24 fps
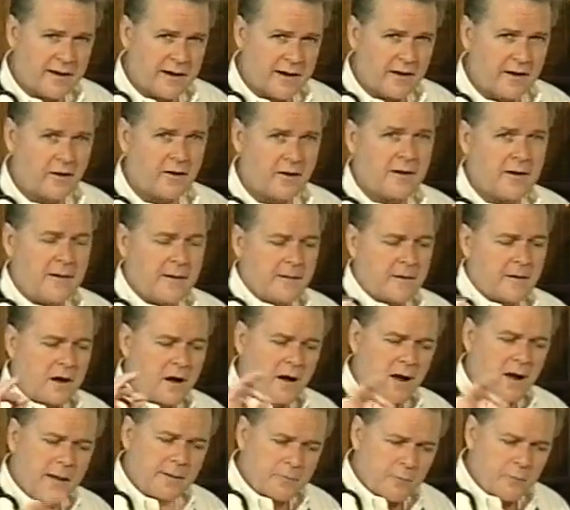air,
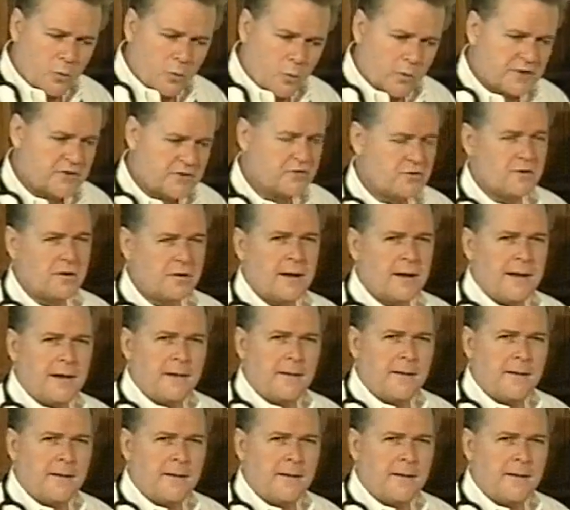hot moisture.